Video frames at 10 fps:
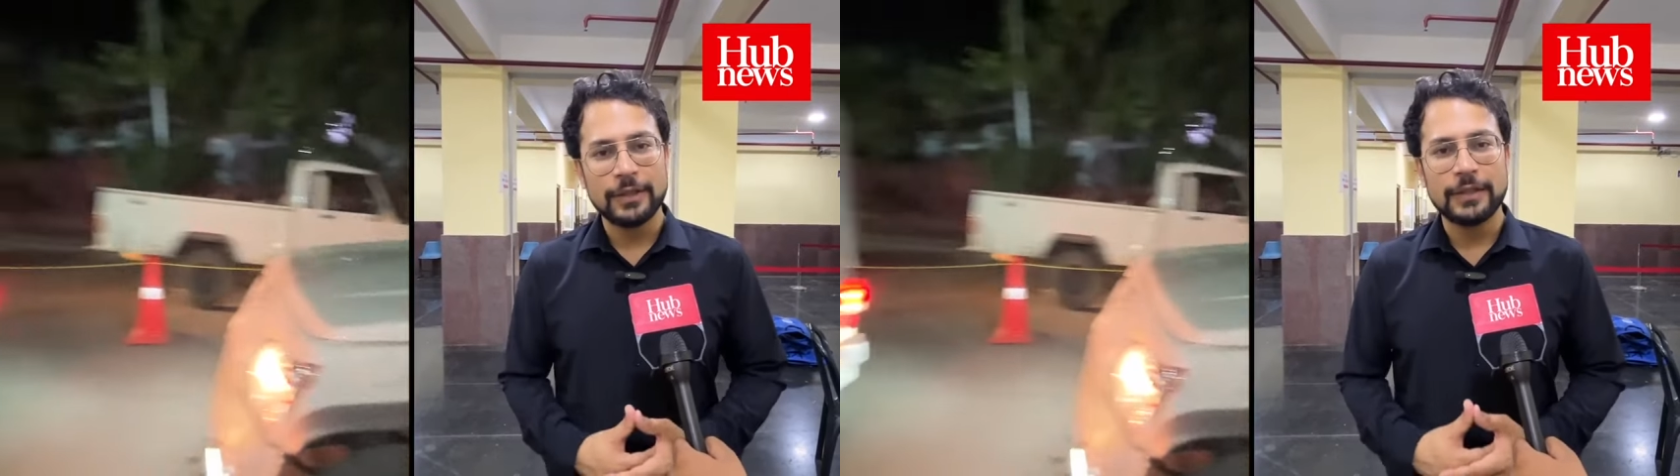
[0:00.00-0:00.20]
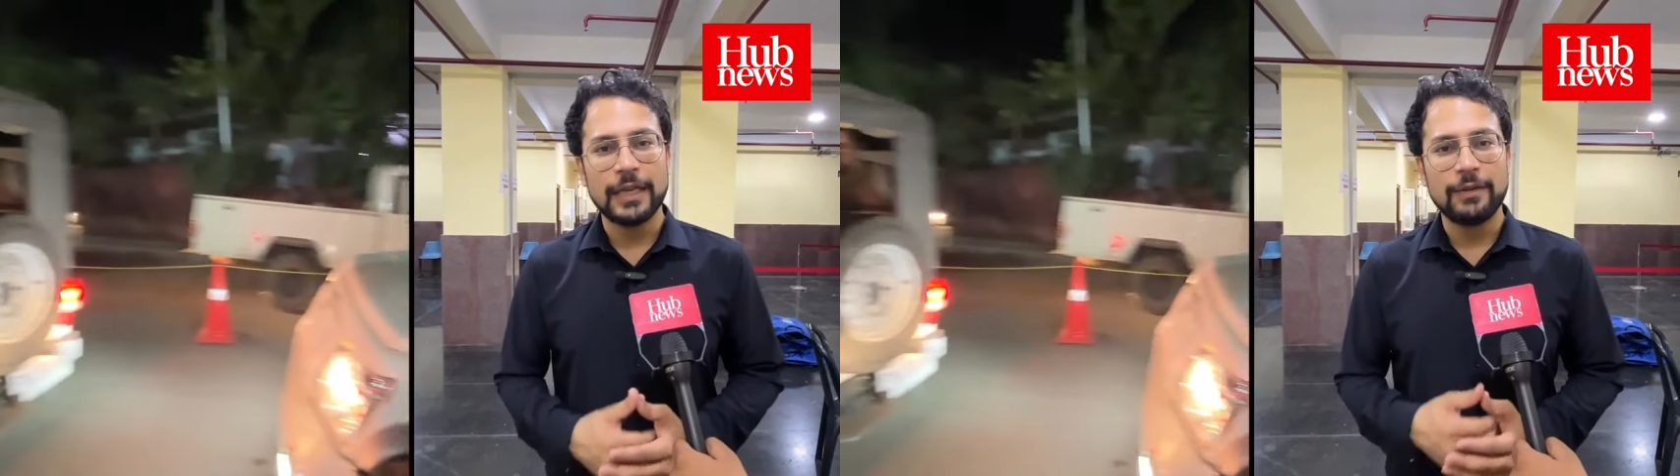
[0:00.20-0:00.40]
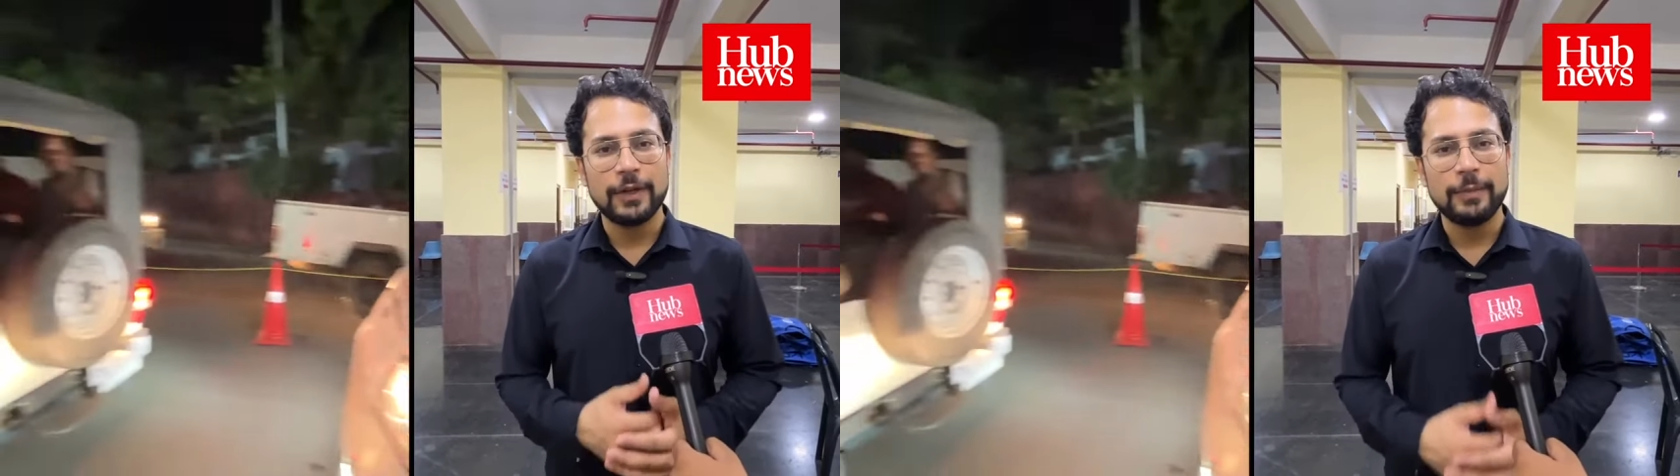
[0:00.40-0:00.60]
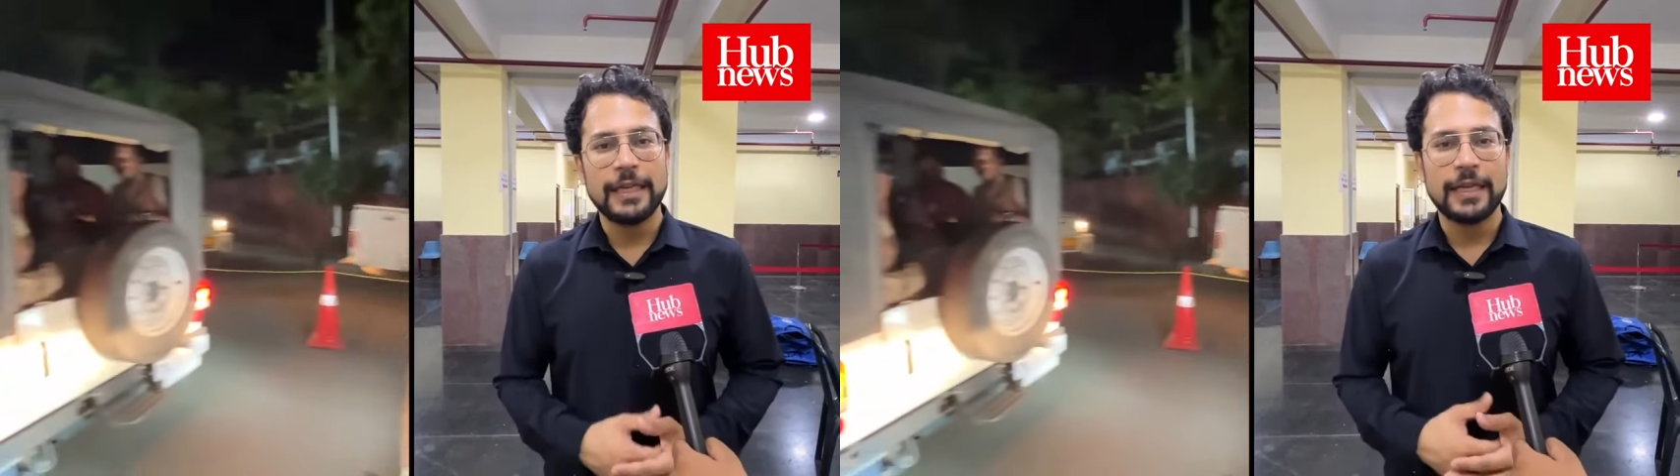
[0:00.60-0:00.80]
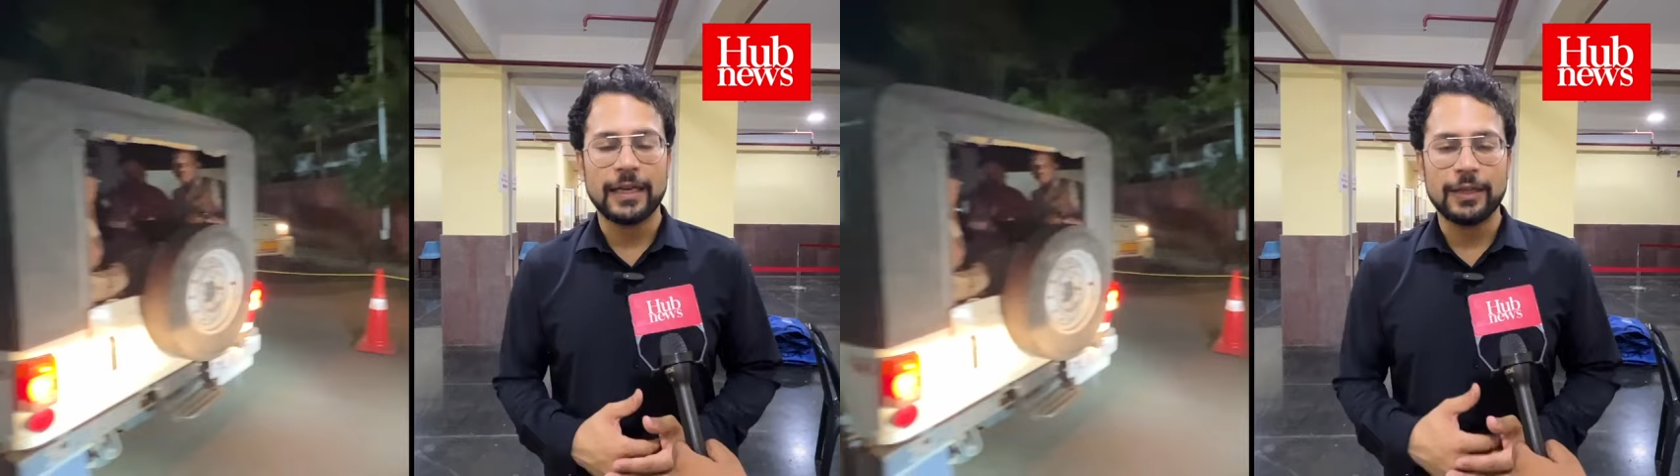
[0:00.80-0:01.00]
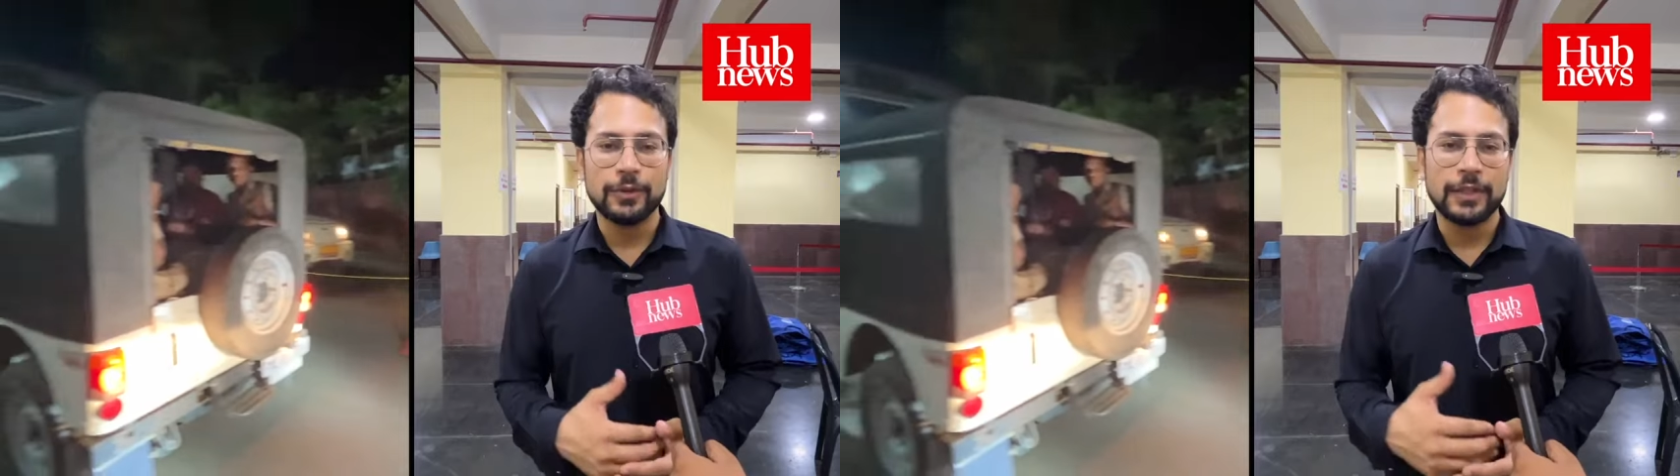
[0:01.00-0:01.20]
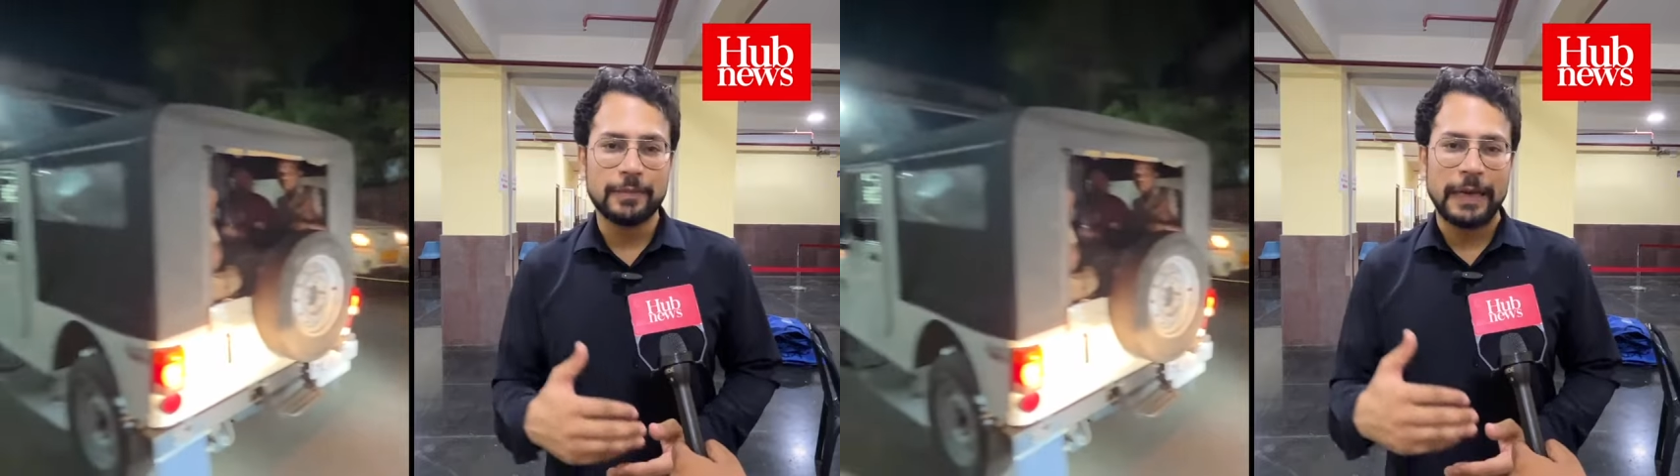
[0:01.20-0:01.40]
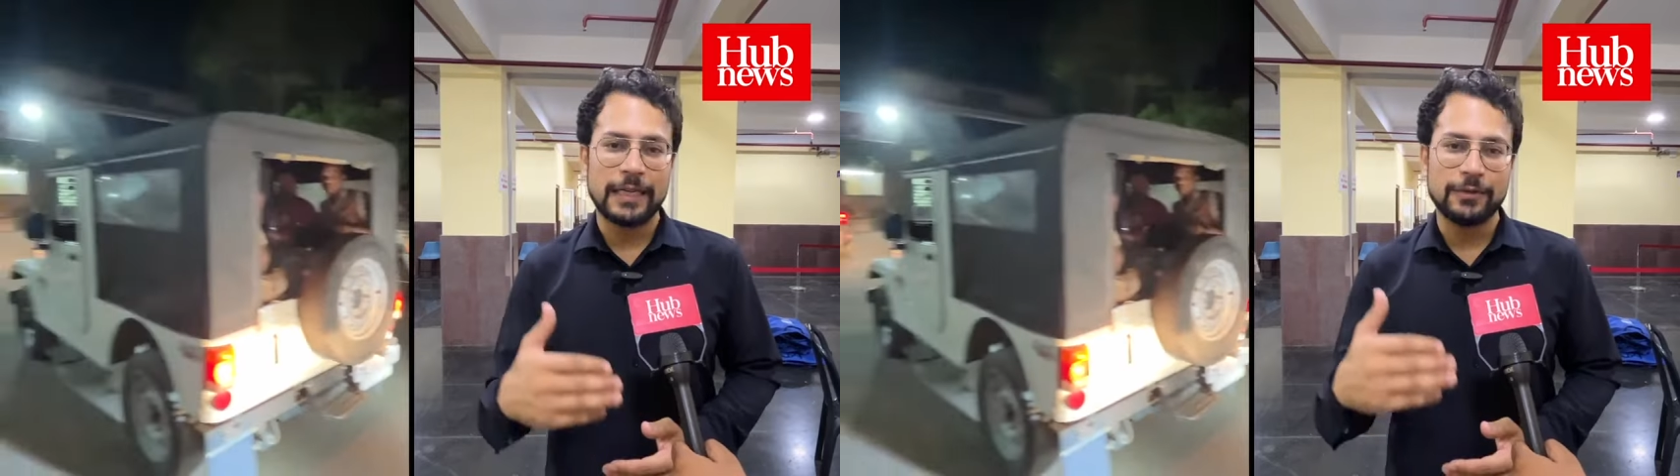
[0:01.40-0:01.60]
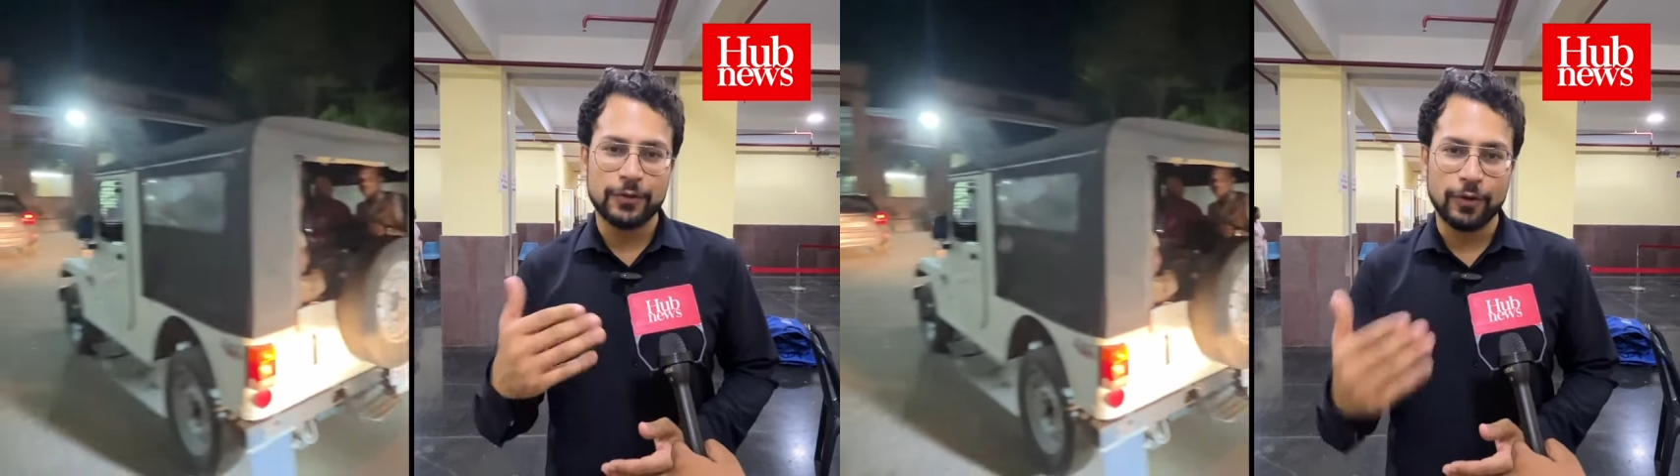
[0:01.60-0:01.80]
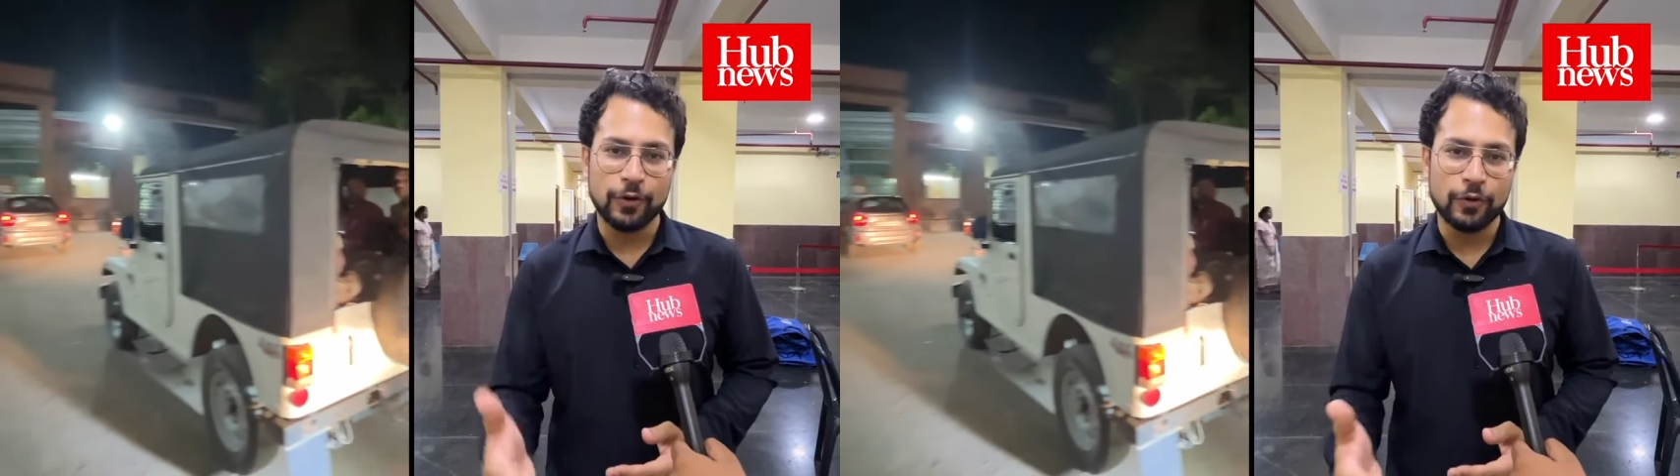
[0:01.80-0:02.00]
they will be taken to the respective
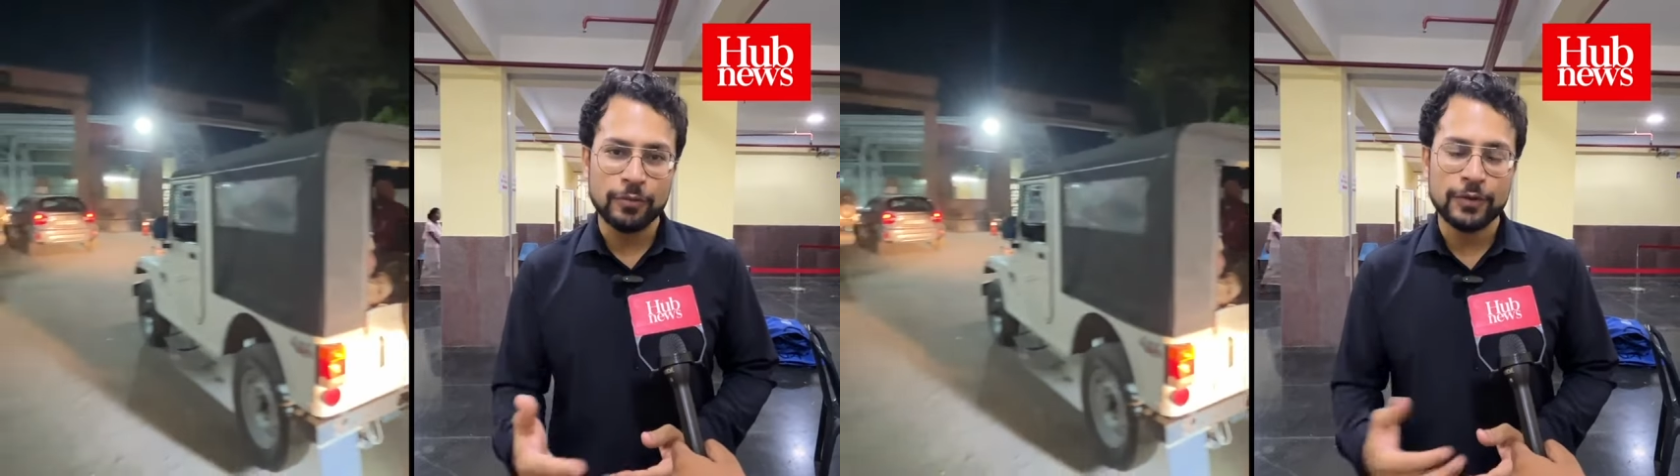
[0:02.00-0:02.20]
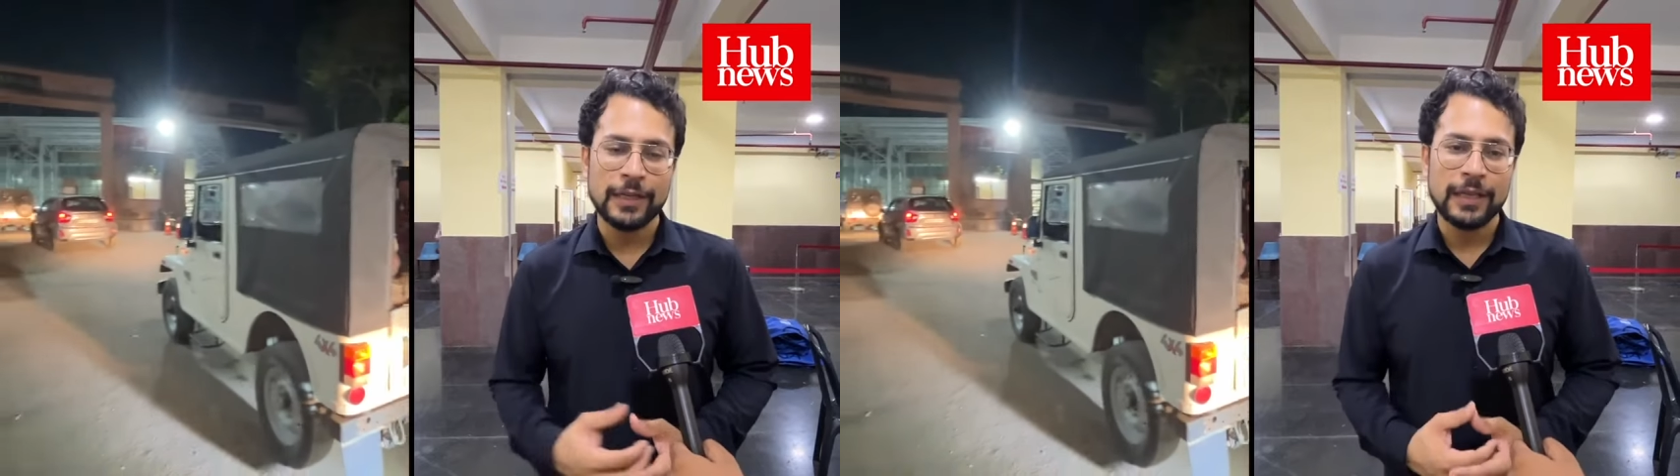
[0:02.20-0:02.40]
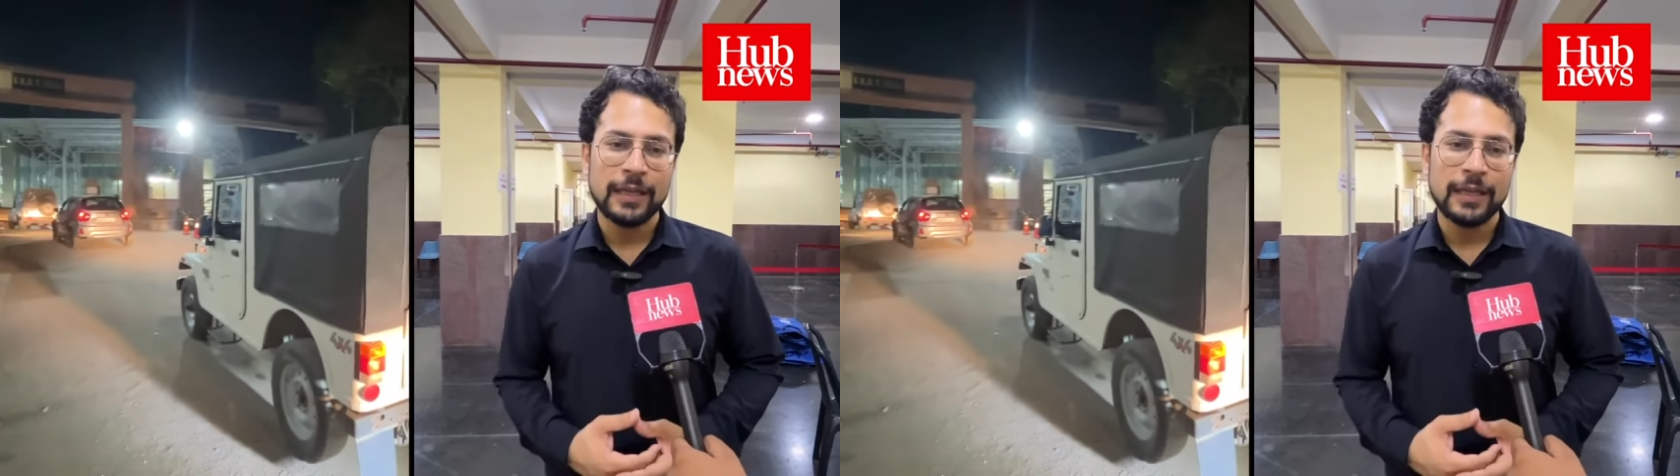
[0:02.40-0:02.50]
strong rooms.